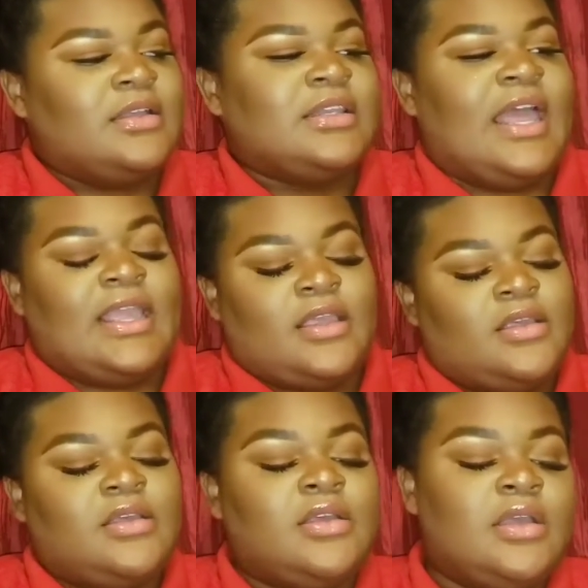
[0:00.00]
like
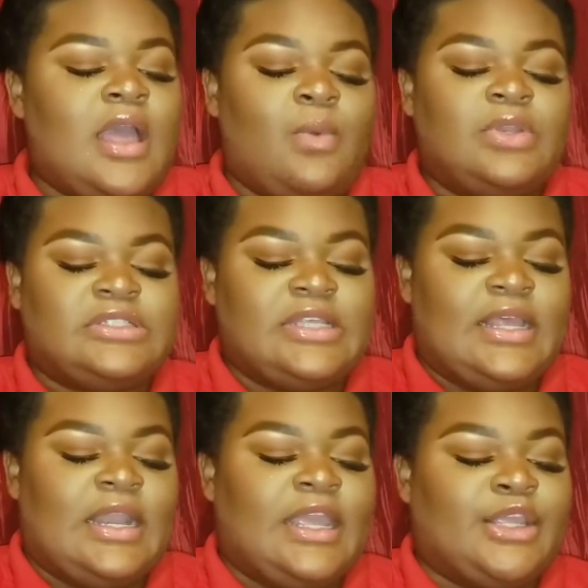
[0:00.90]
I want to stay
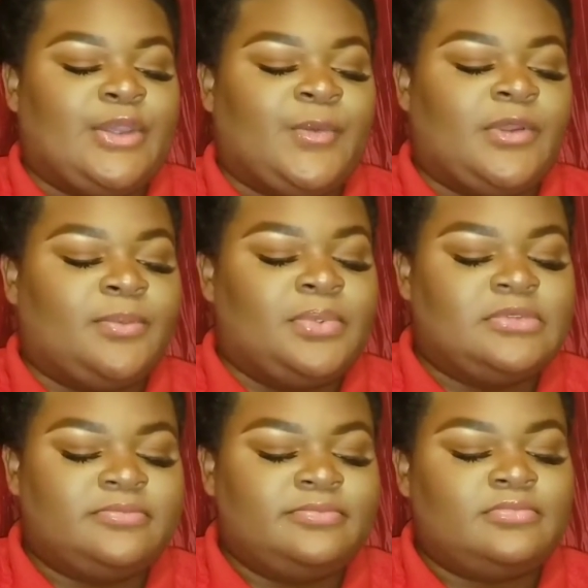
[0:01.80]
in like Europe
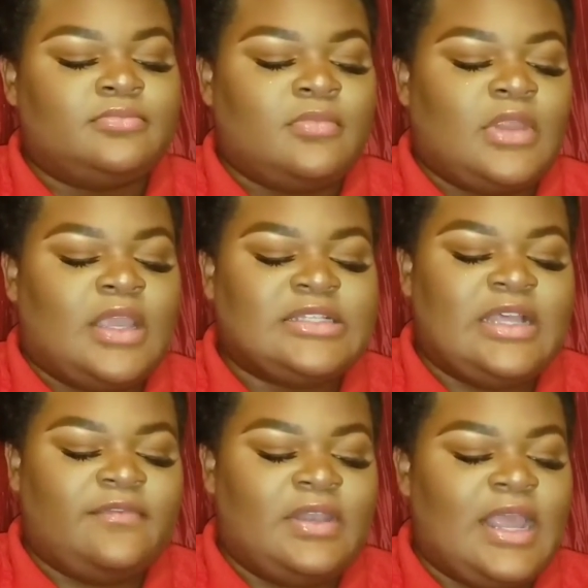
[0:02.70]
because I
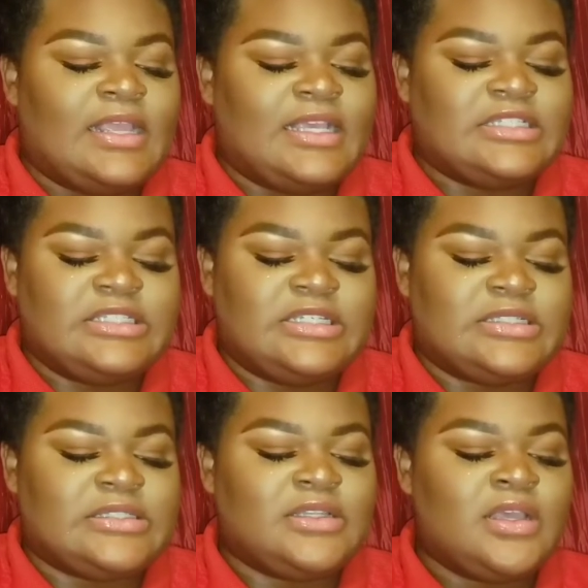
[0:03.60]
feel like it's
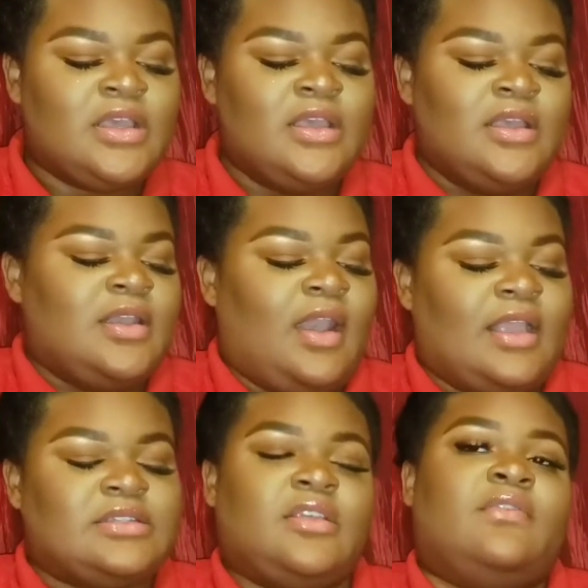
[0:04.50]
just
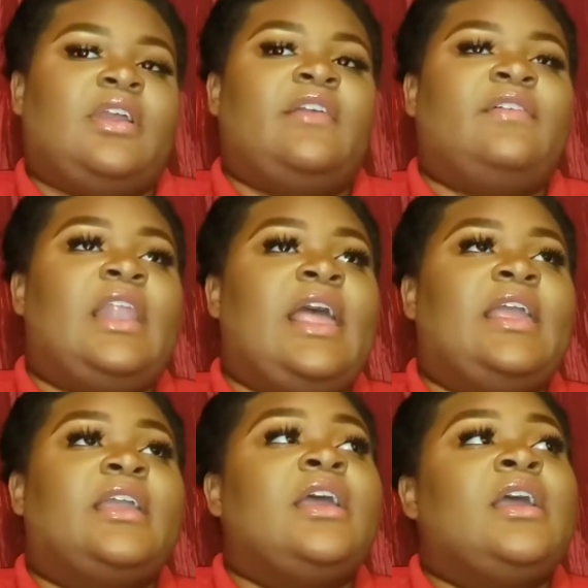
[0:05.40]
nice over there. I feel
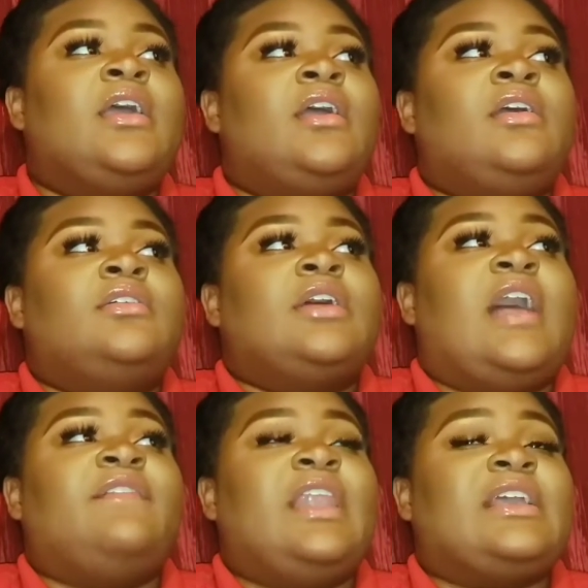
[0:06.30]
like
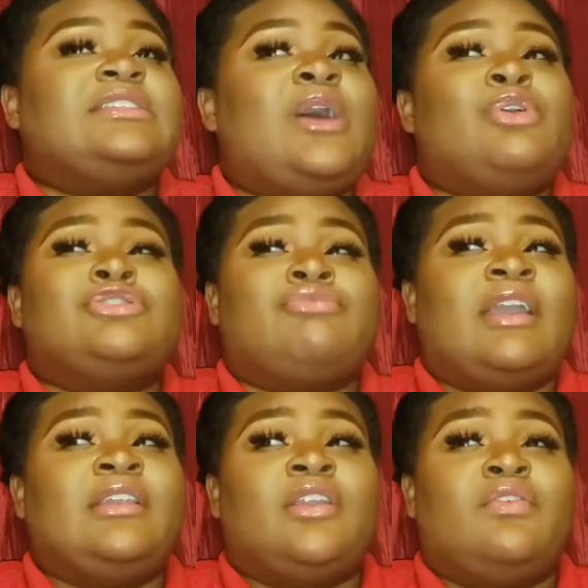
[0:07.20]
I feel like it's always
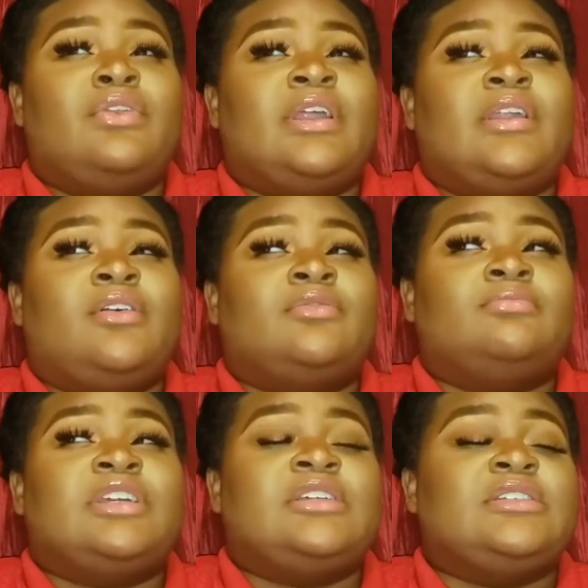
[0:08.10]
raining over there though
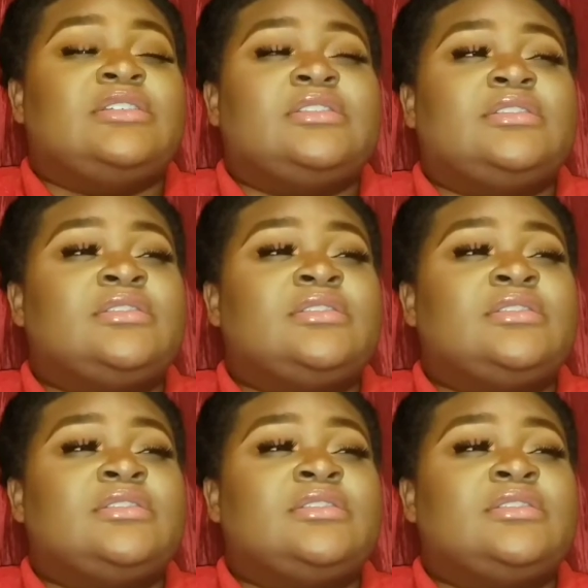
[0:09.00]
because